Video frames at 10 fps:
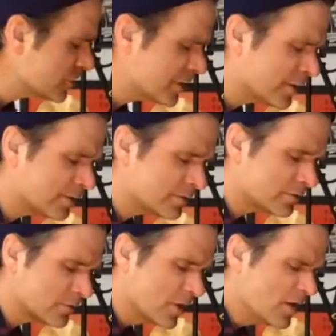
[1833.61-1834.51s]

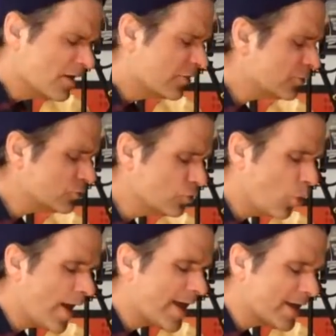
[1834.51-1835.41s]
in the
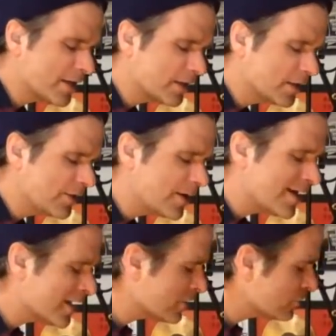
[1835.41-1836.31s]
waiting.